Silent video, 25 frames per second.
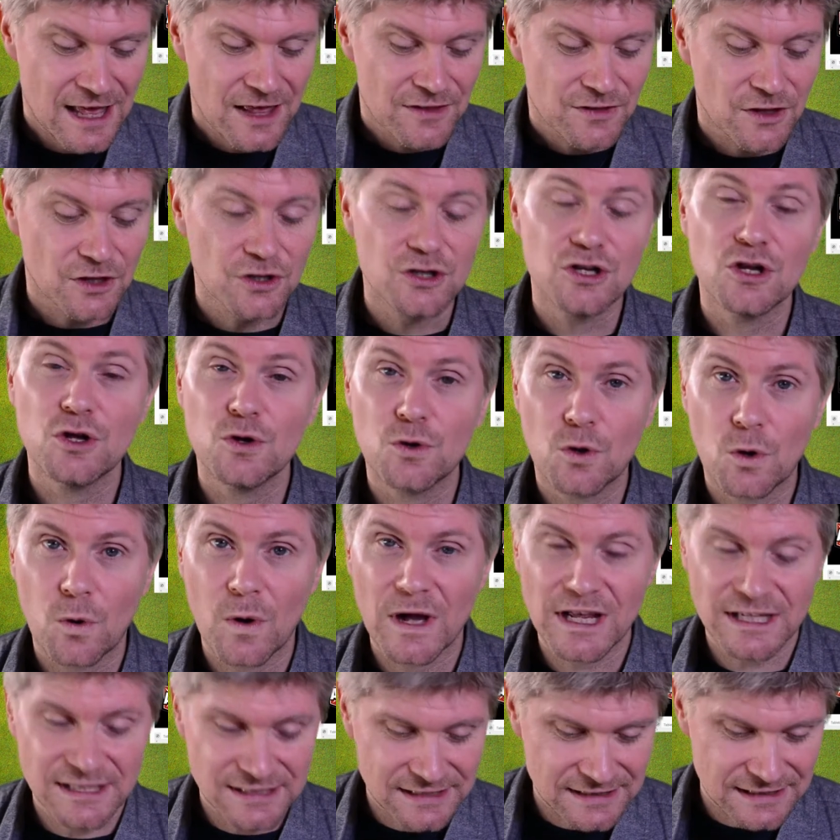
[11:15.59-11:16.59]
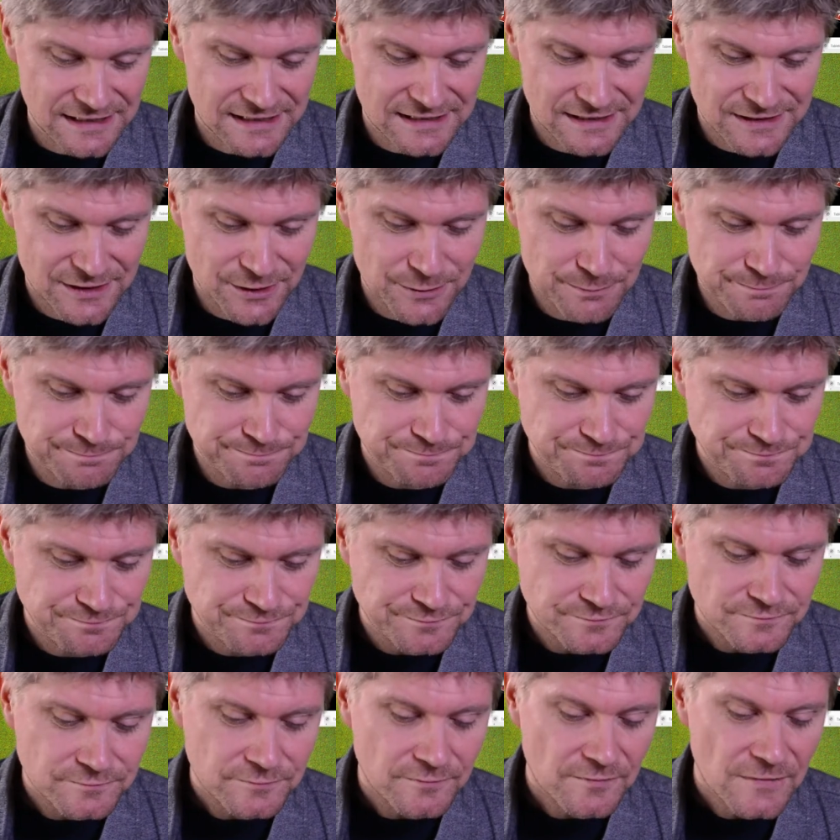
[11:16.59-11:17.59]
The new quest system
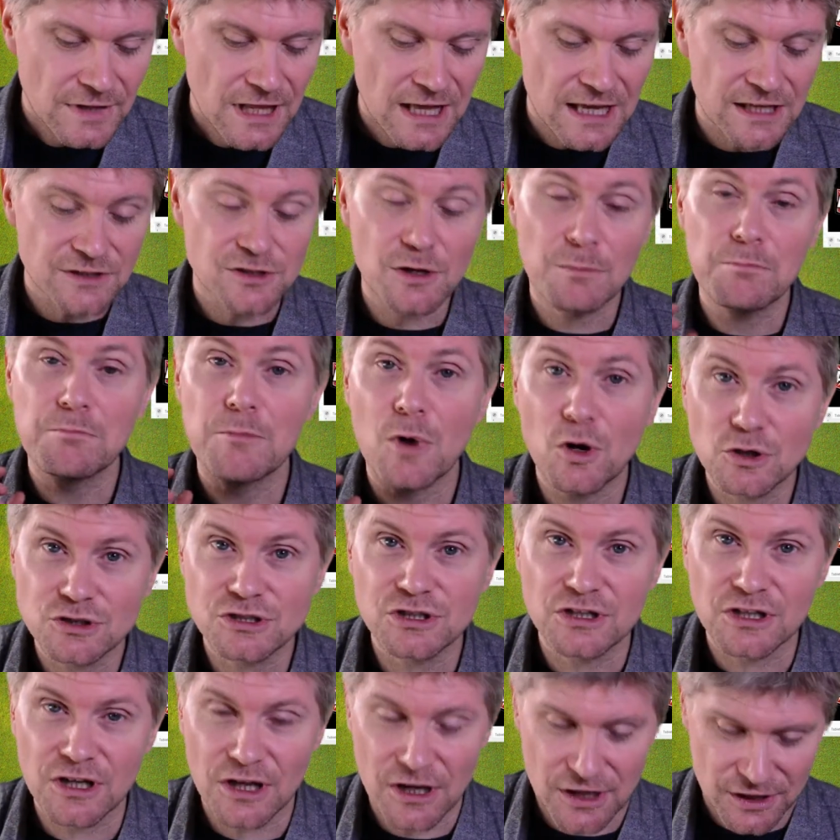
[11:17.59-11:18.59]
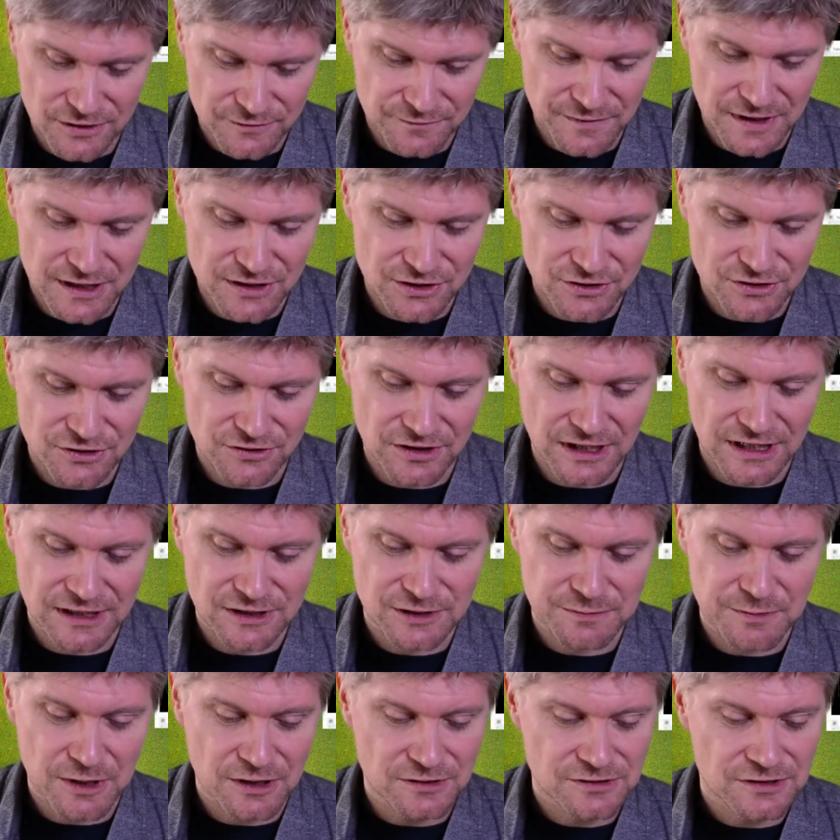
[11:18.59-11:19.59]
is a modular adventuring
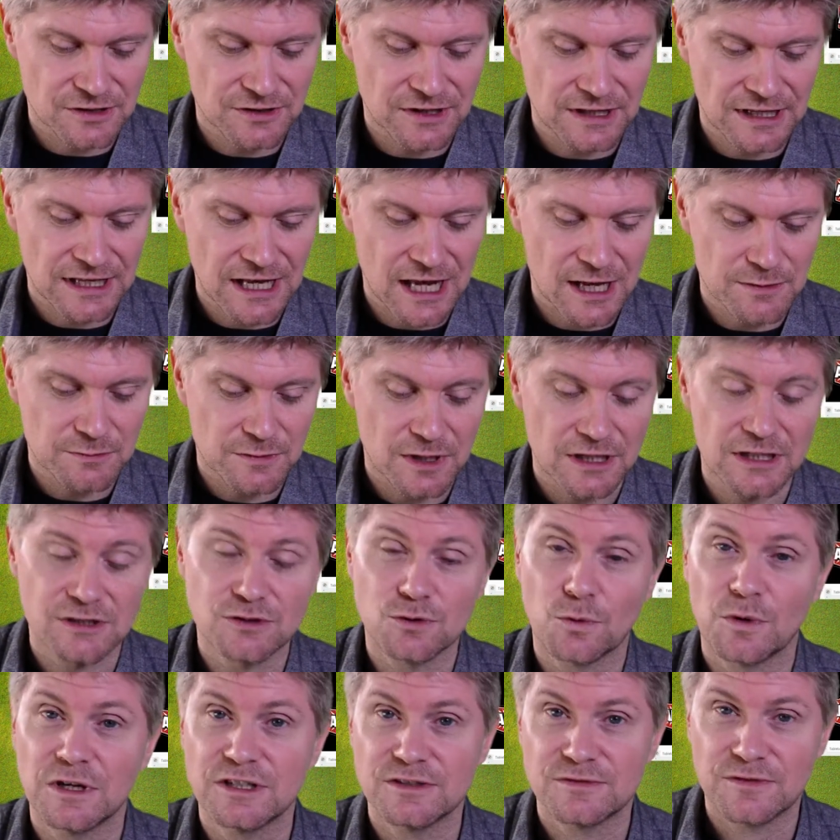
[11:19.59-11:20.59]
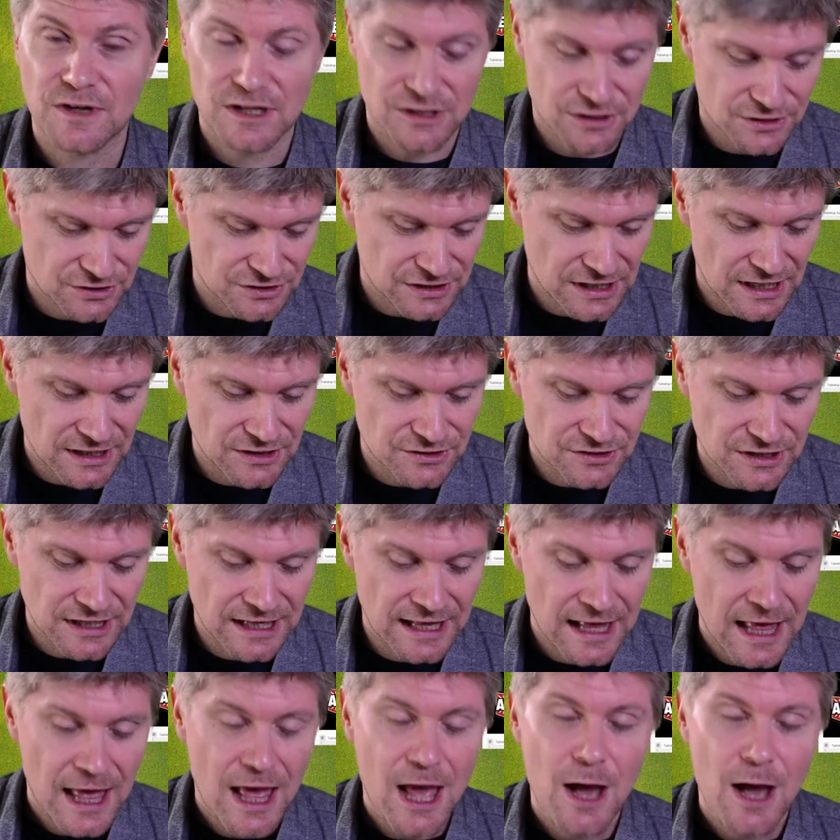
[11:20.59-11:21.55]
experience, so the game is always fresh and challenging.